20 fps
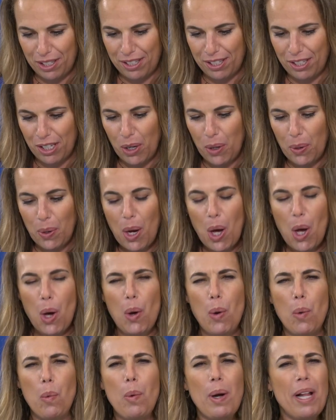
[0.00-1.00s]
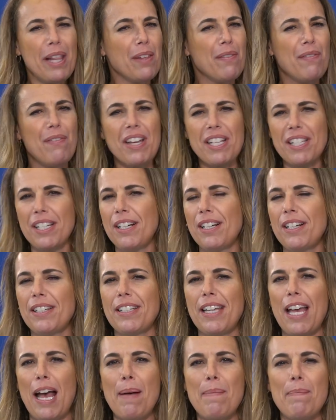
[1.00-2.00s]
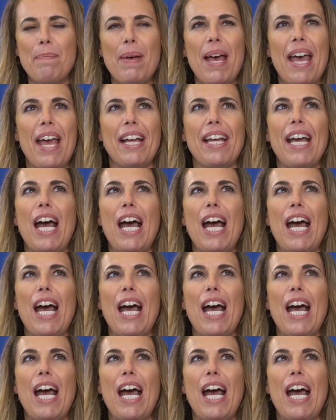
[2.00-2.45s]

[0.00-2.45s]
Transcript: So will the visitors come back?